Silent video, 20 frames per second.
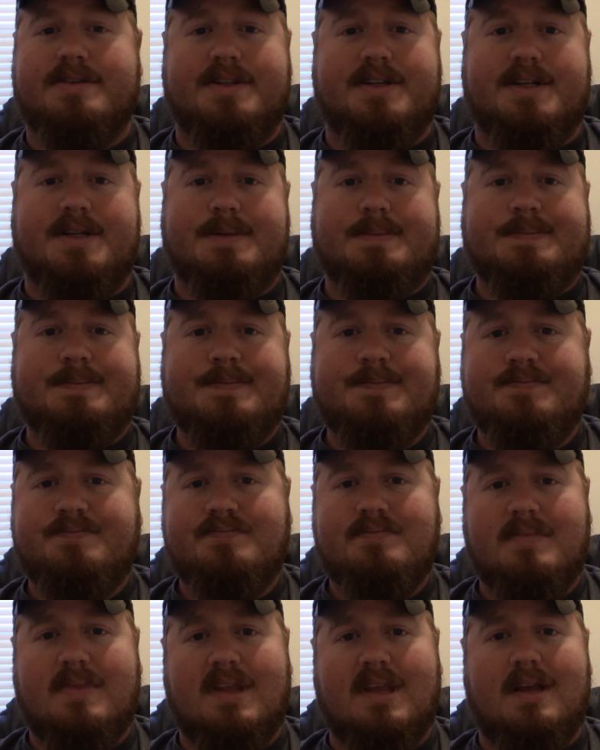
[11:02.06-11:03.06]
thing,
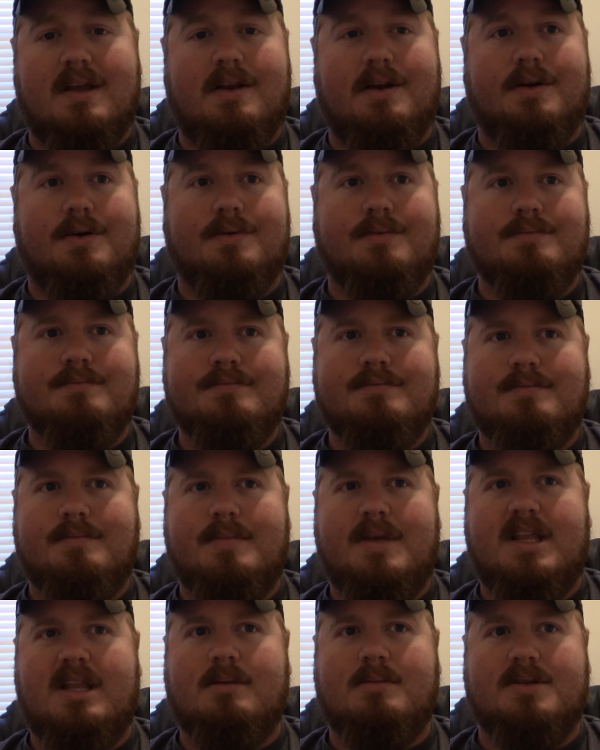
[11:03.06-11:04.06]
you know,
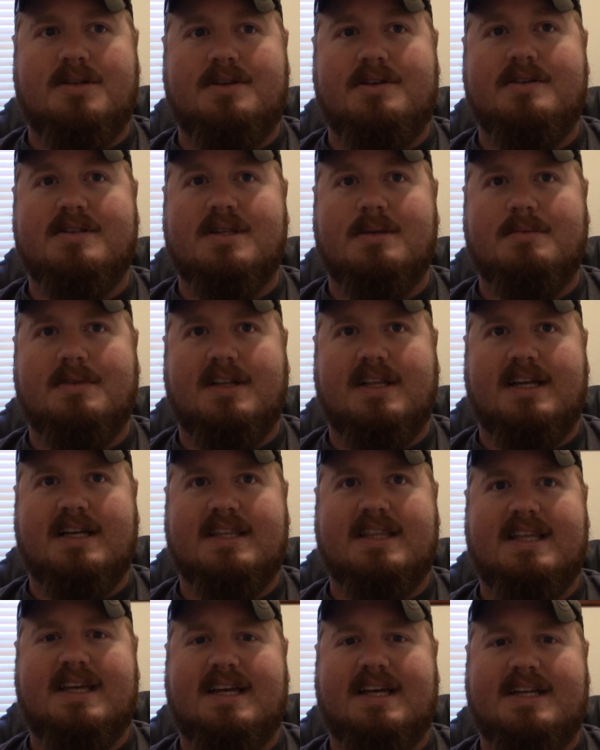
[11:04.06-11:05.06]
being able to do something
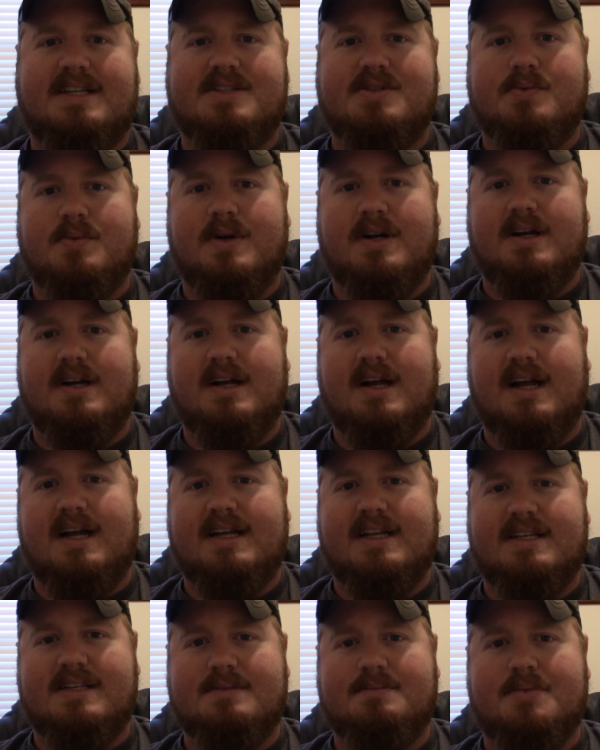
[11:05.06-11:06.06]
like that to where I
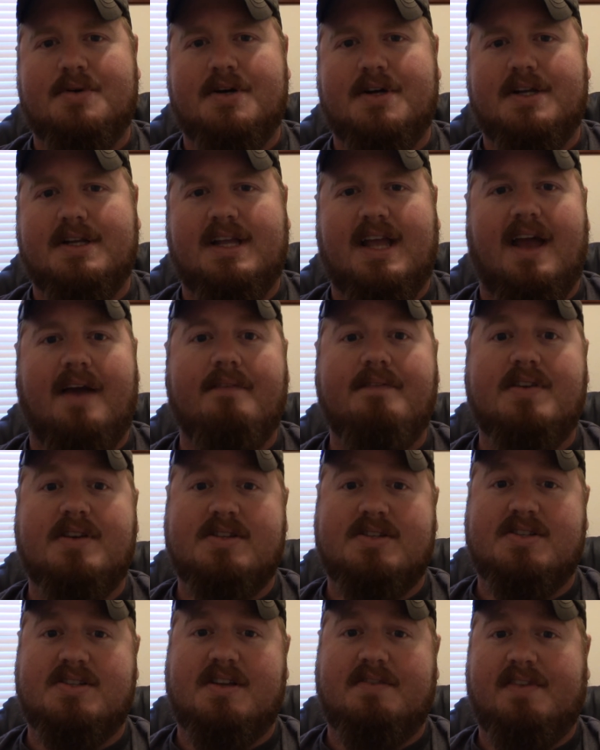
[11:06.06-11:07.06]
can put
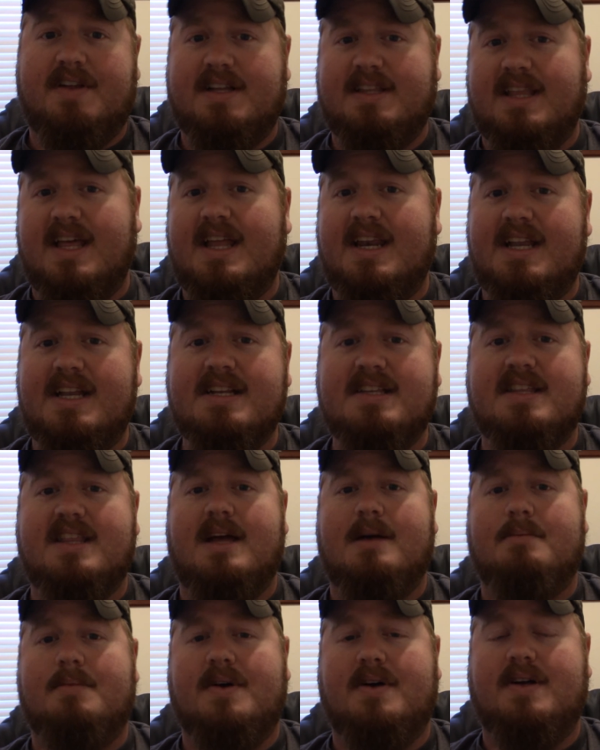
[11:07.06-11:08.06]
catfish and stuff like that into
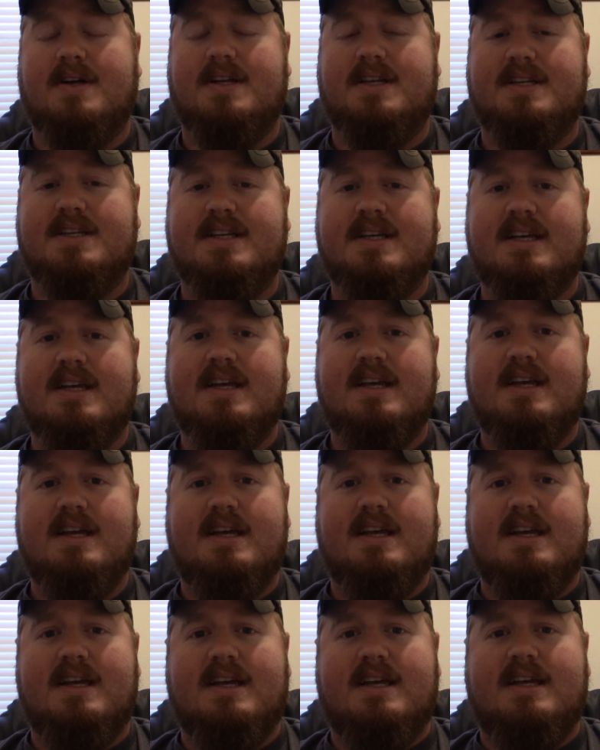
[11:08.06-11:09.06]
that pond
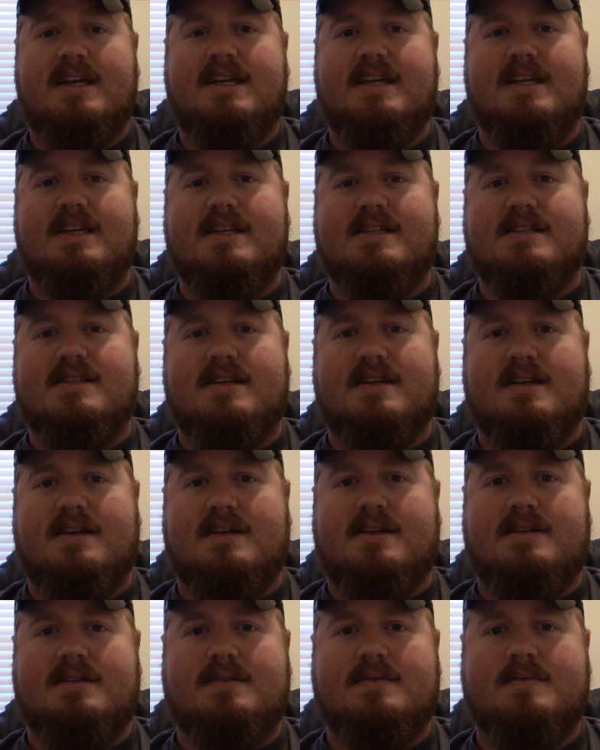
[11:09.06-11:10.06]
is
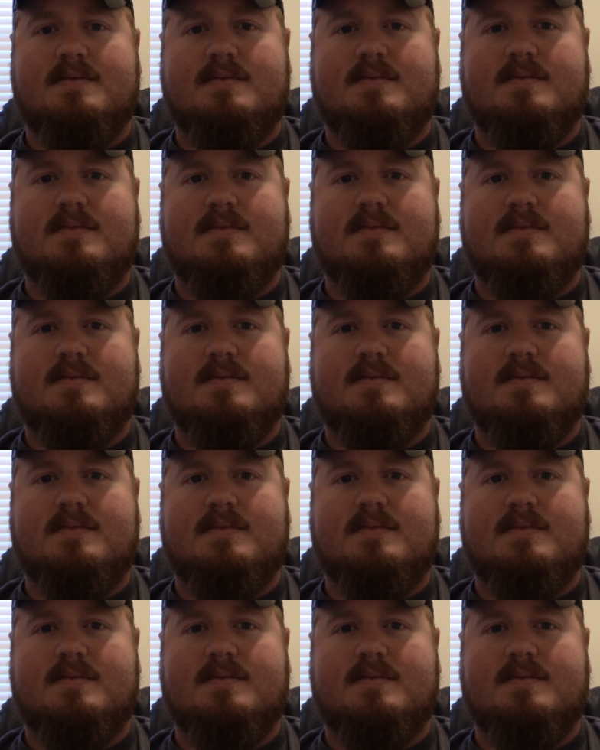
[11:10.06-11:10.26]
a